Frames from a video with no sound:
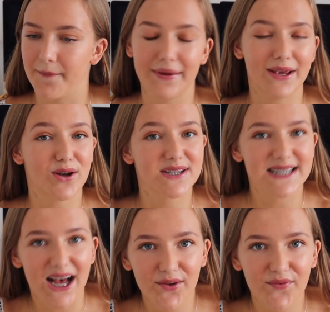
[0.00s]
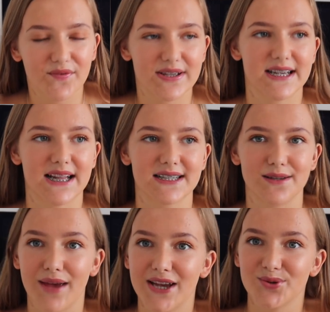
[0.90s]
Be yourself, obviously
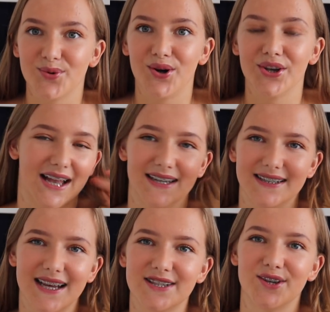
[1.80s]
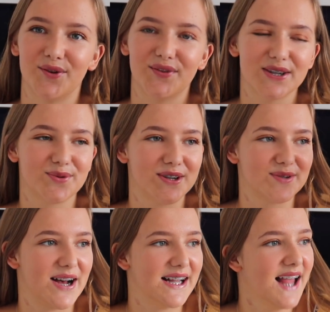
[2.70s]
that's a major one and it's an obvious one
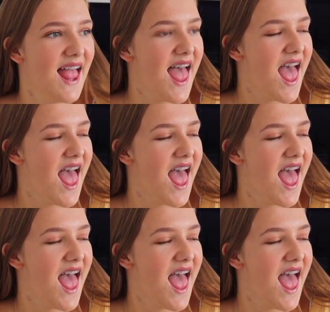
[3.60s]
as well.